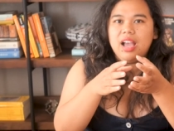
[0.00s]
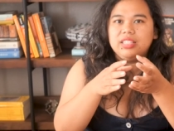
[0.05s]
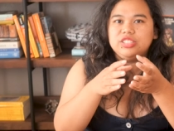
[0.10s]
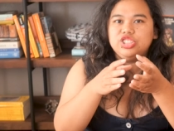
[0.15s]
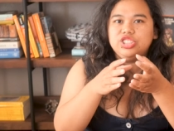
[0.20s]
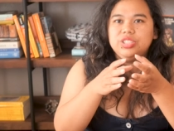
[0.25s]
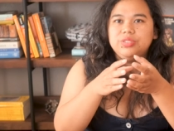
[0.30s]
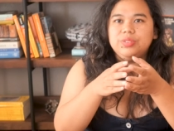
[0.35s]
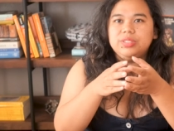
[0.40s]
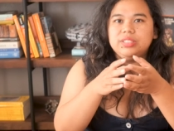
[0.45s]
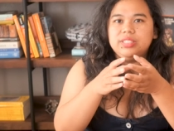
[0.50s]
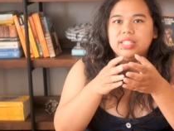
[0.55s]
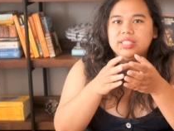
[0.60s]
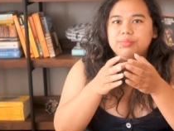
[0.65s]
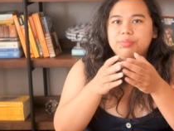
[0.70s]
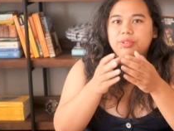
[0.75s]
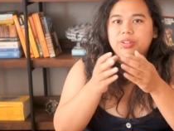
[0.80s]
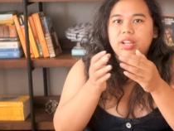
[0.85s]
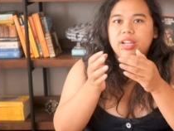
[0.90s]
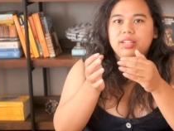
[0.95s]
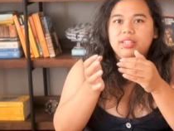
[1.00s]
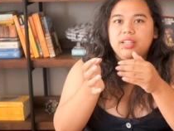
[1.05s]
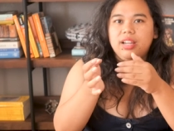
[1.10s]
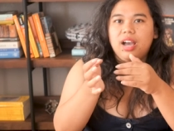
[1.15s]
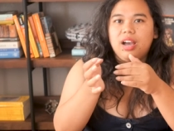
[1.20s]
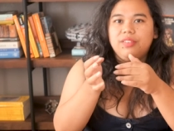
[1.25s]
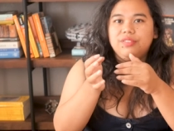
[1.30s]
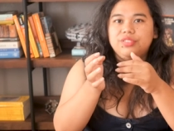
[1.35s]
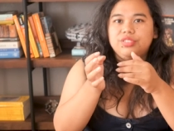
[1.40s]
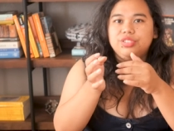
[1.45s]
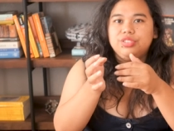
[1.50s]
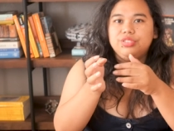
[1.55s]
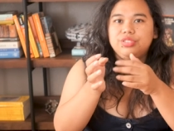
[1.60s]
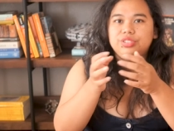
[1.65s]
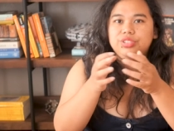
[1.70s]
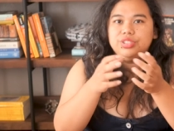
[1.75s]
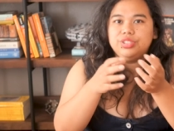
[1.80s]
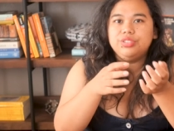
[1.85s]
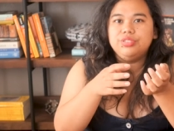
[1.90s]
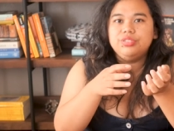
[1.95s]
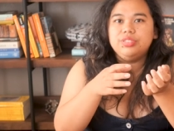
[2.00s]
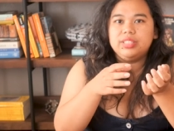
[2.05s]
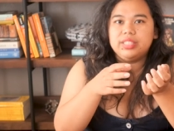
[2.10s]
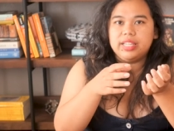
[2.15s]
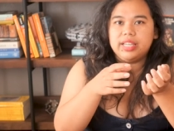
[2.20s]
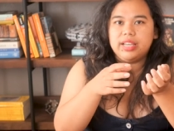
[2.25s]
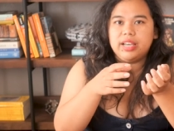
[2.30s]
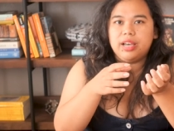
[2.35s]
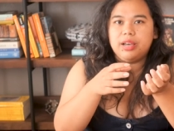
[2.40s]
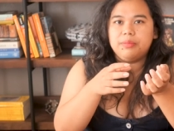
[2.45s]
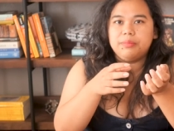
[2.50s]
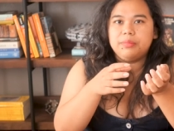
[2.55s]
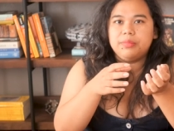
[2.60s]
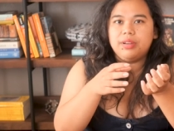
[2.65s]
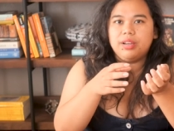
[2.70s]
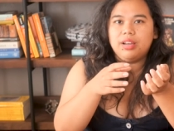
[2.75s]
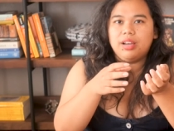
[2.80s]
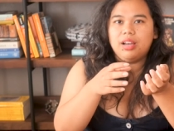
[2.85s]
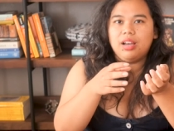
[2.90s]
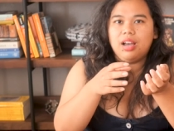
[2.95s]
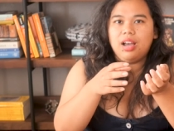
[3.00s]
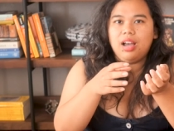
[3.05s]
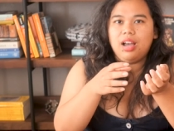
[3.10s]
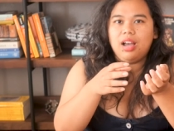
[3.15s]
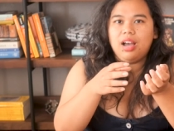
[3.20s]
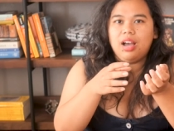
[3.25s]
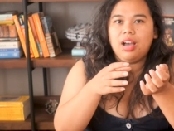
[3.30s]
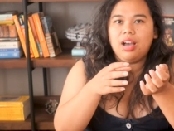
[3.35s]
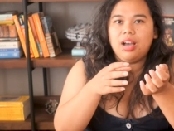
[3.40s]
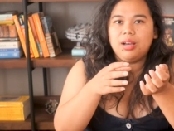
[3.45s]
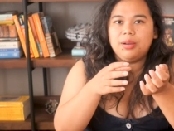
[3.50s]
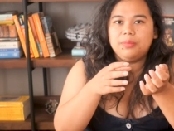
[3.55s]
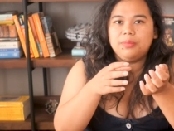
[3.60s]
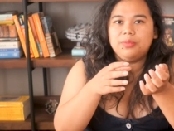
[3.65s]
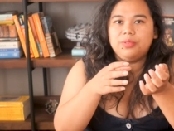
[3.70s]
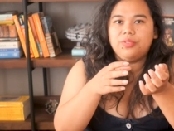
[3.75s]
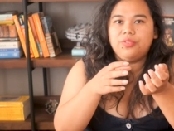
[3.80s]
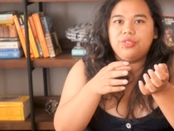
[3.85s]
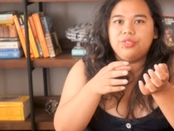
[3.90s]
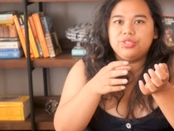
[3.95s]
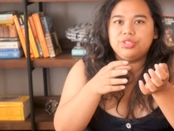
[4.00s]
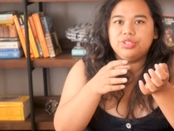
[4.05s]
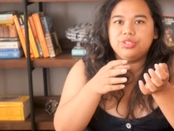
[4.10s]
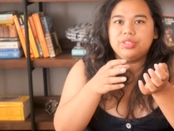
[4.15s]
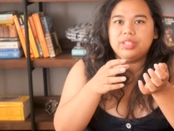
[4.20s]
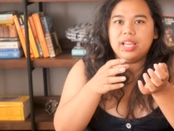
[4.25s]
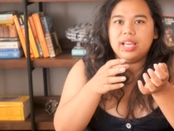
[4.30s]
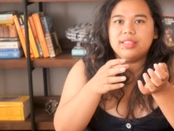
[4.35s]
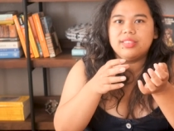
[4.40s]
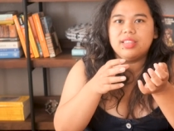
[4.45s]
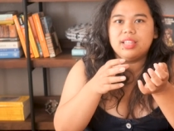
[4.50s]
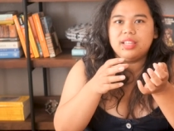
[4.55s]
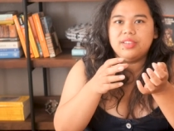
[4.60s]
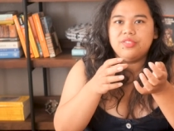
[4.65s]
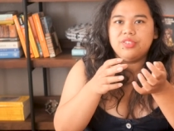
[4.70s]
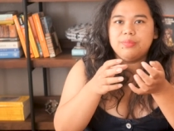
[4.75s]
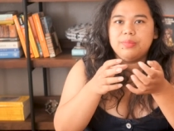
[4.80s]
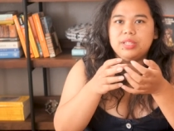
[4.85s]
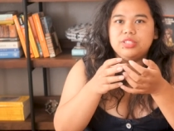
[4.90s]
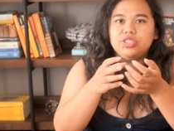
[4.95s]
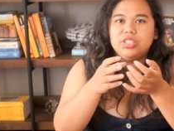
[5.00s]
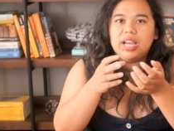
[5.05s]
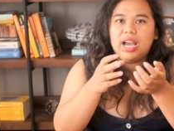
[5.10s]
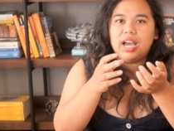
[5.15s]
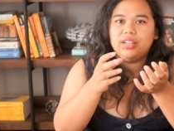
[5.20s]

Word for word: she was desperate enough to use him um, for, to get the information